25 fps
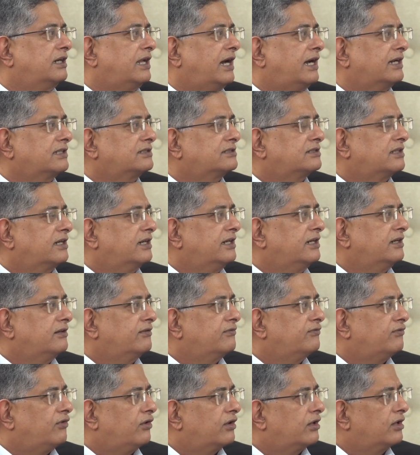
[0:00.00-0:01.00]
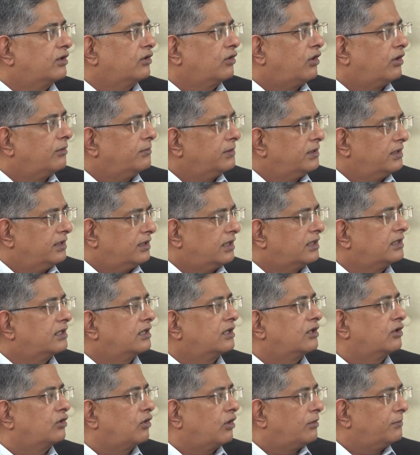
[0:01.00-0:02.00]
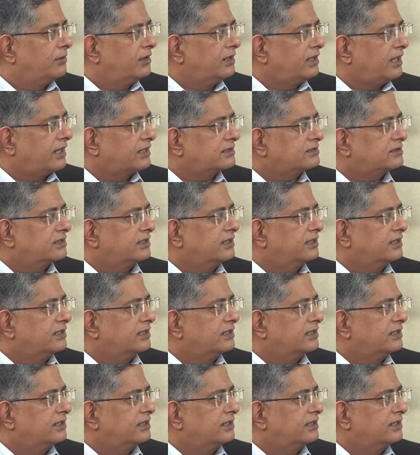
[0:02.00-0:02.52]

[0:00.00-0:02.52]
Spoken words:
tax rate for a normal, under the normal tax